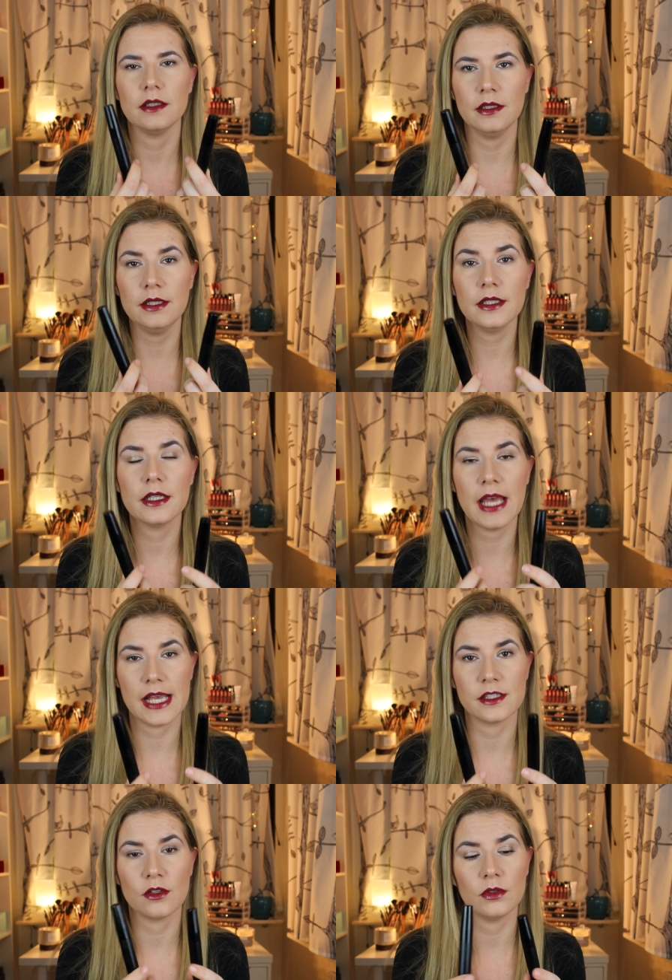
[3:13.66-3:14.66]
it did
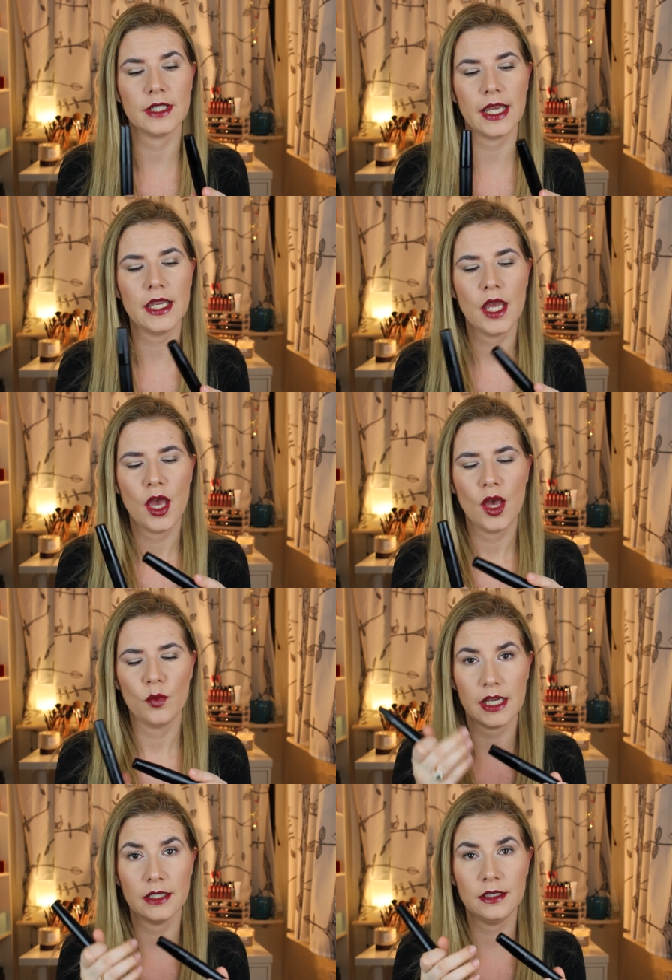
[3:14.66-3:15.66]
last all day.
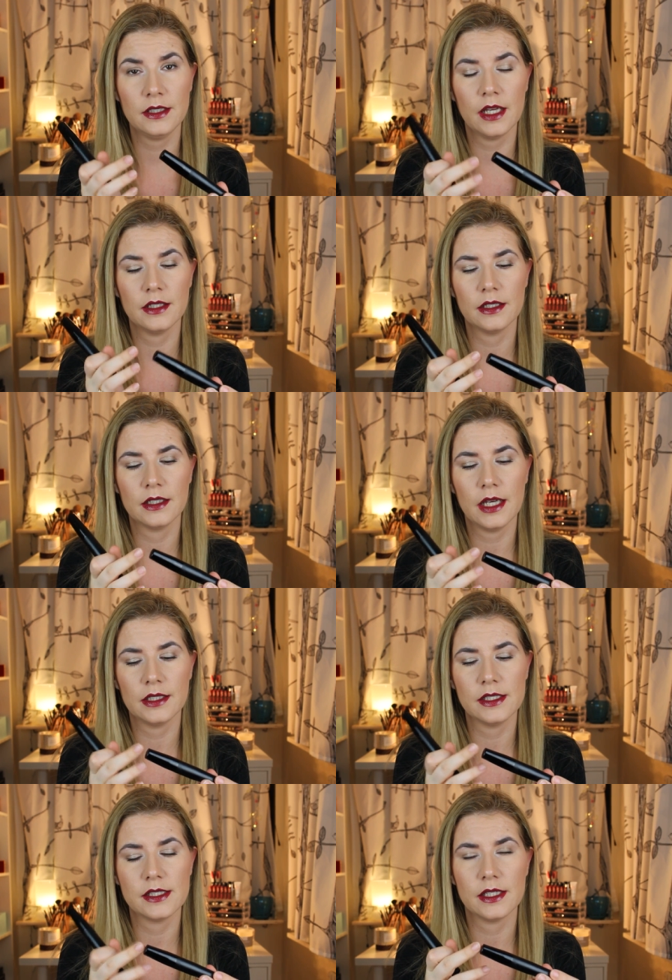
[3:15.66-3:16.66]
I did got, uh,
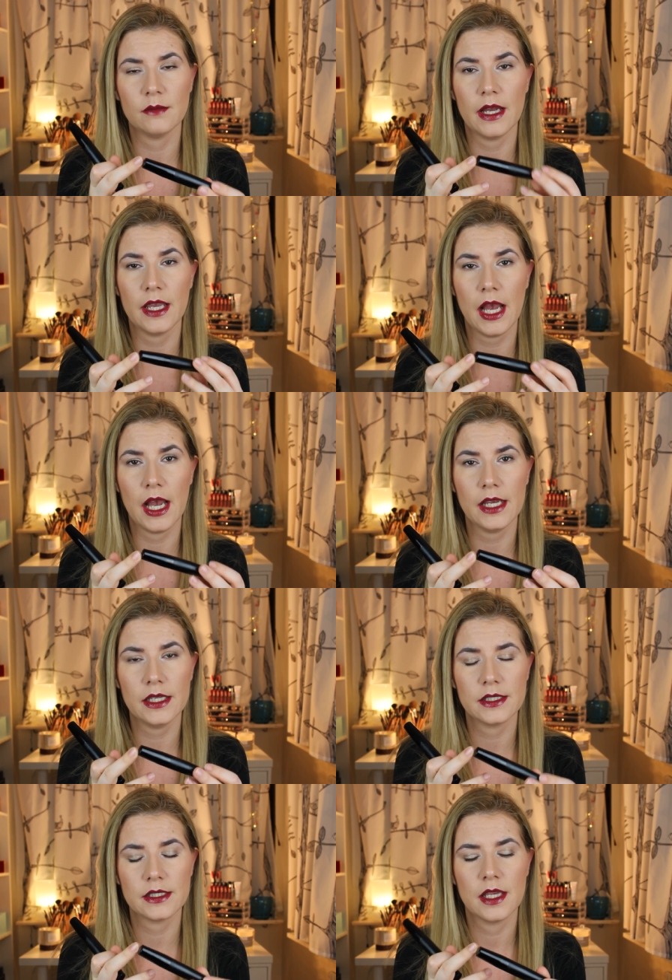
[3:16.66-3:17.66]
got this in my
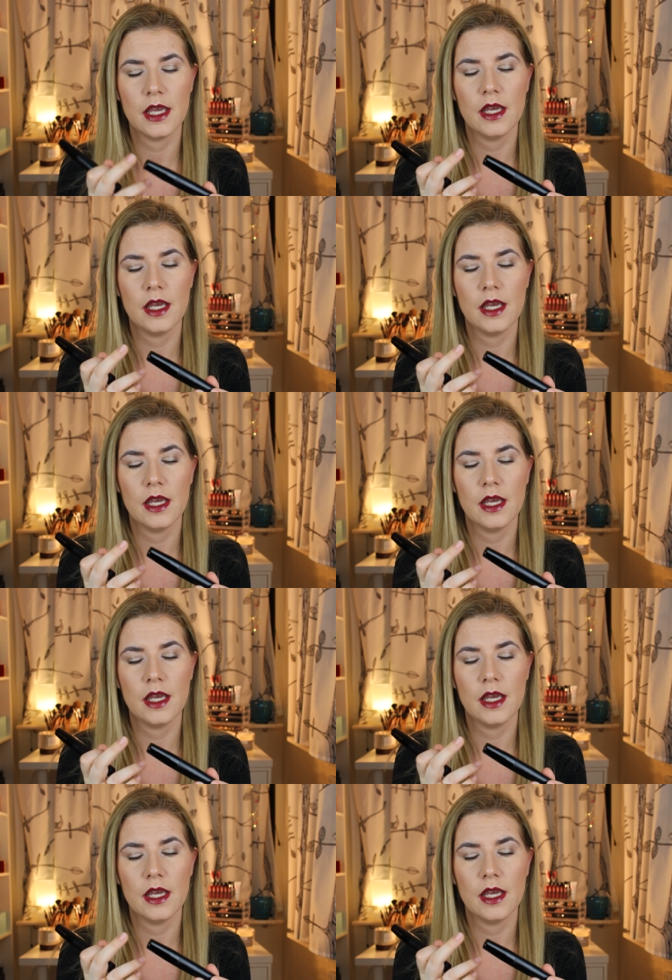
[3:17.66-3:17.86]
eyes,